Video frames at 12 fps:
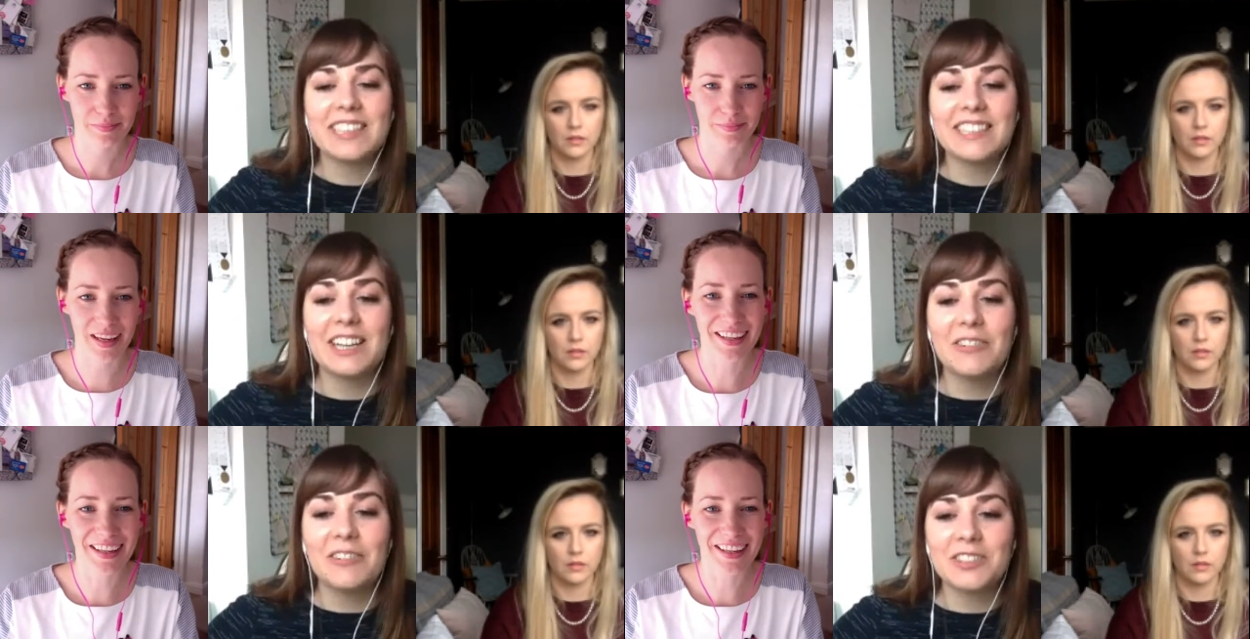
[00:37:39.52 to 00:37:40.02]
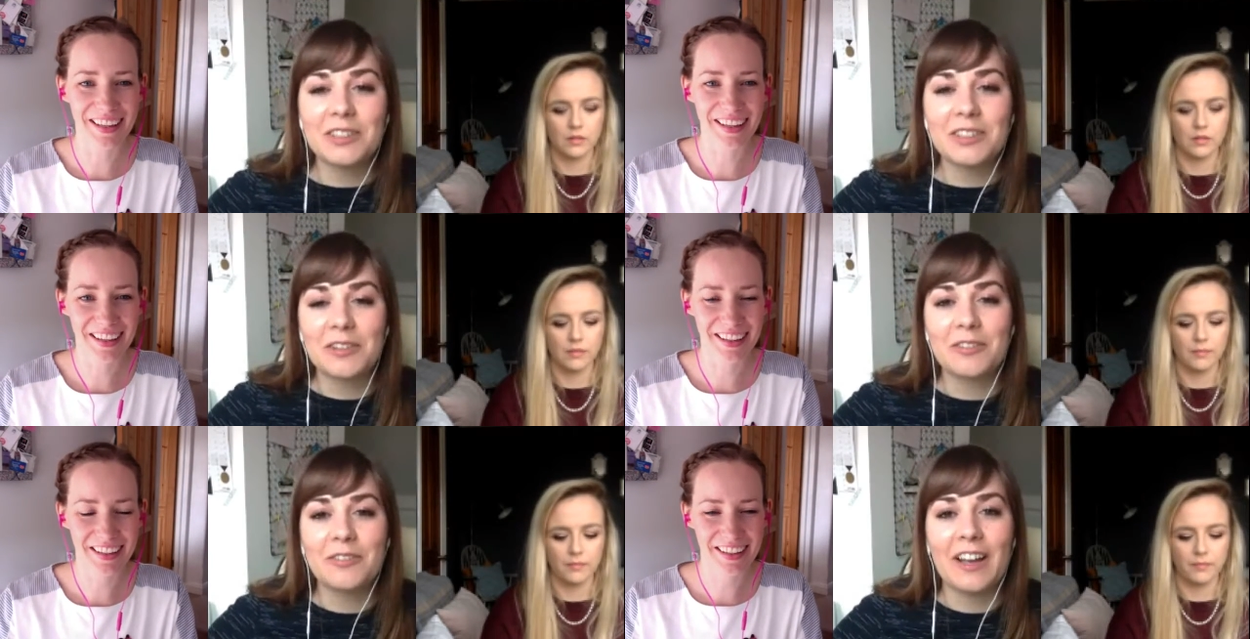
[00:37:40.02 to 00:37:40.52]
Speaker 1: I was going
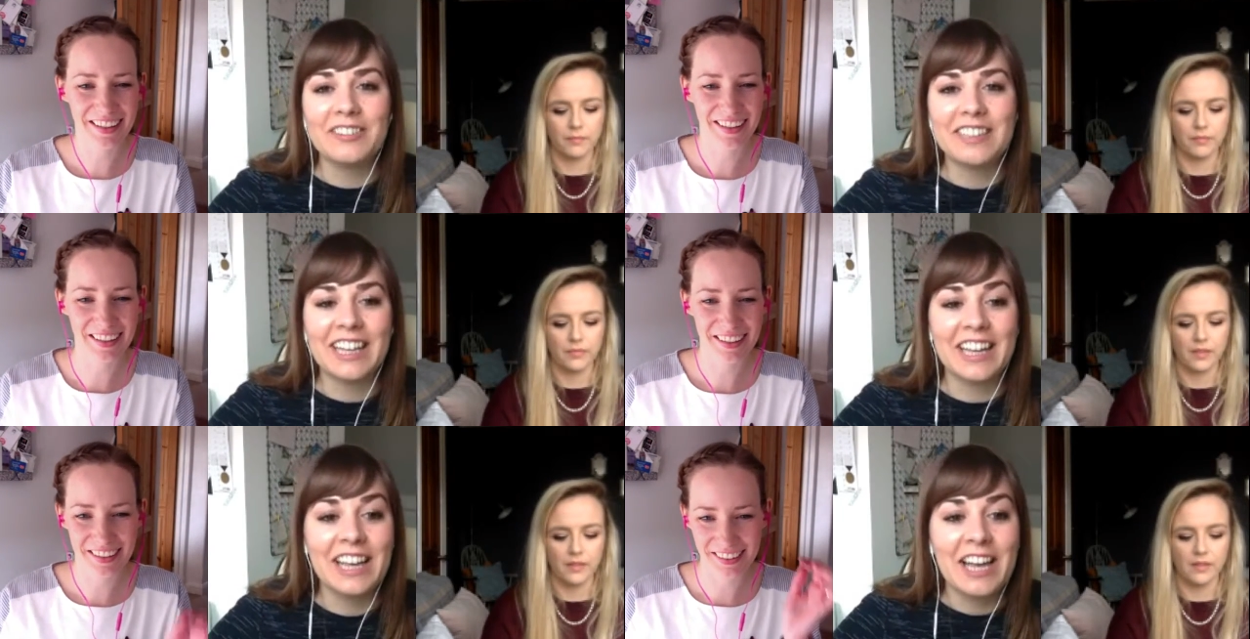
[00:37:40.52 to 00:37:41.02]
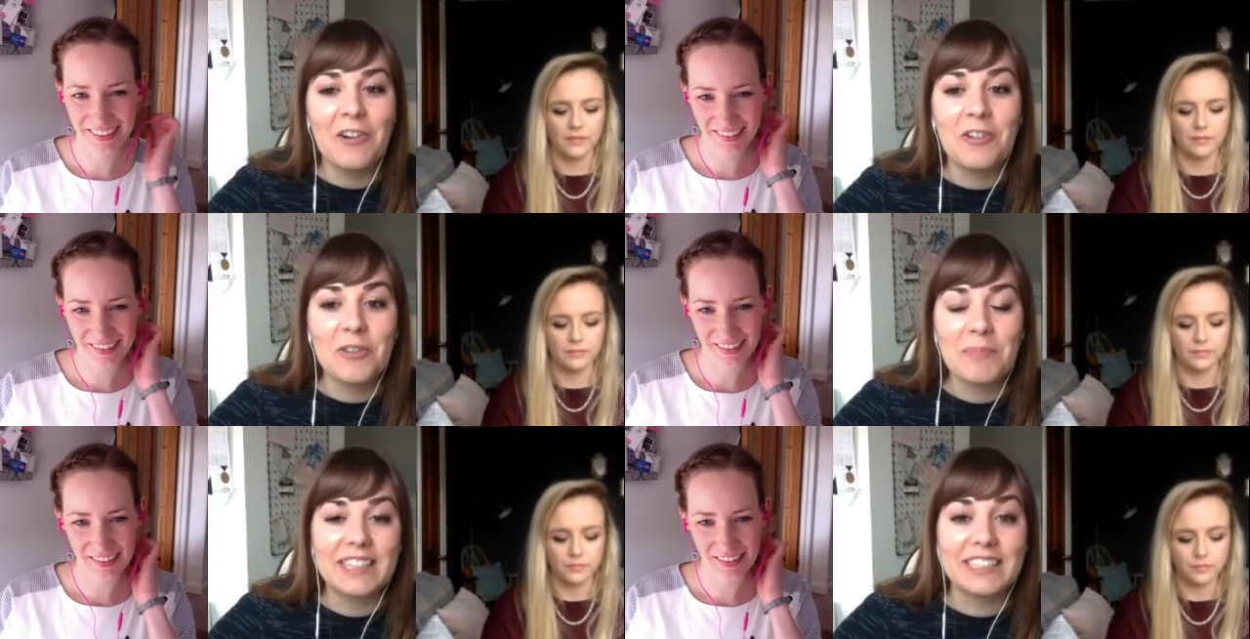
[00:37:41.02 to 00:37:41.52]
to say also I sort of found
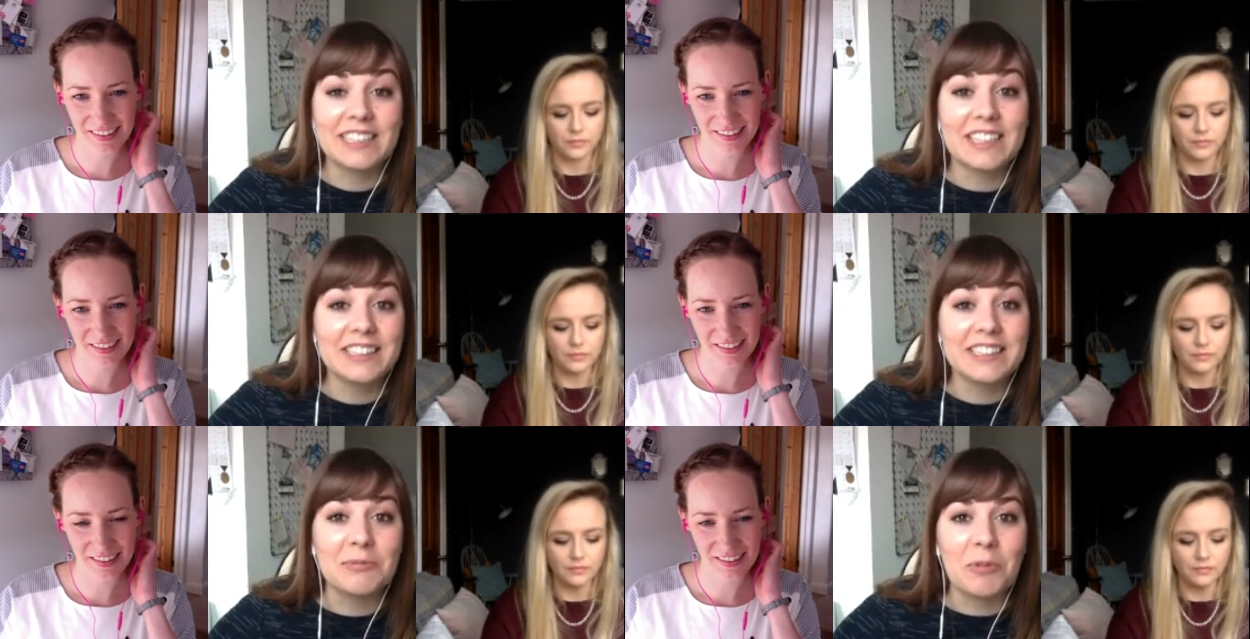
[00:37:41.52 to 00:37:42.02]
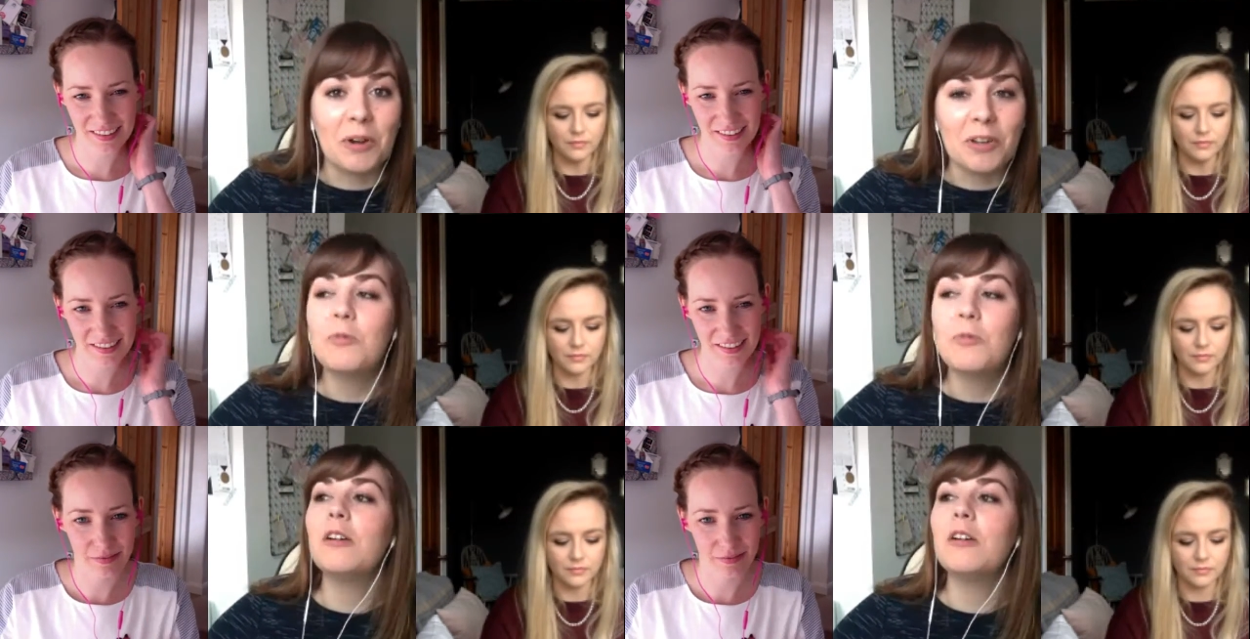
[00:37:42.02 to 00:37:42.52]
that all the places I
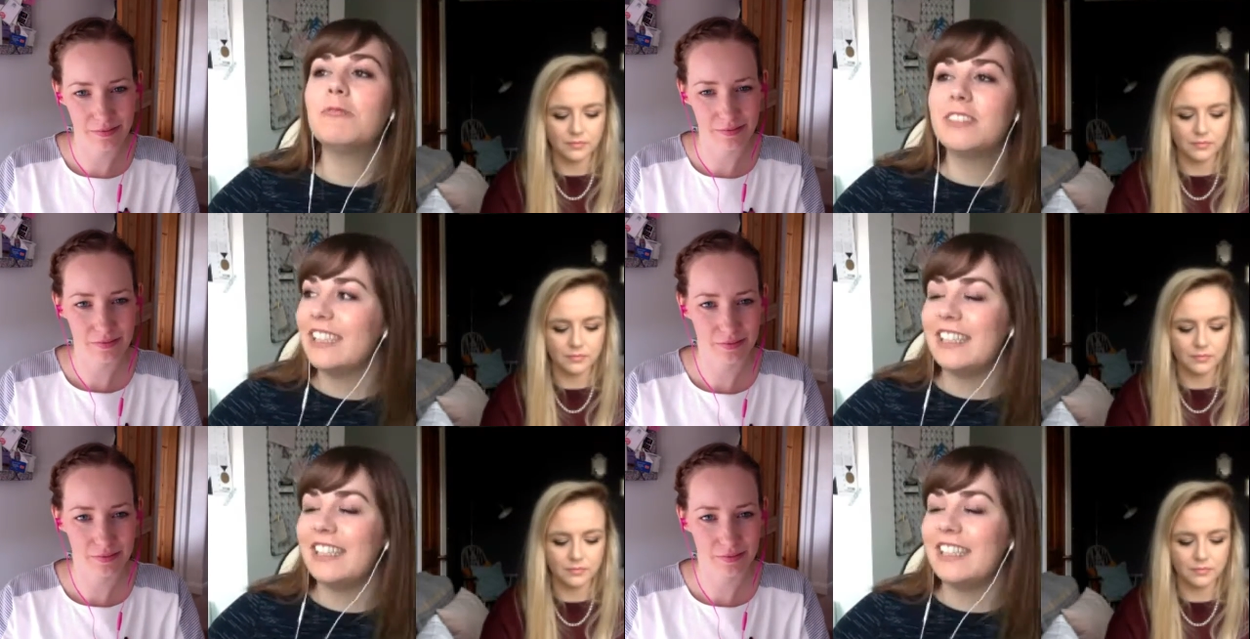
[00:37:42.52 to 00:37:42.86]
did want were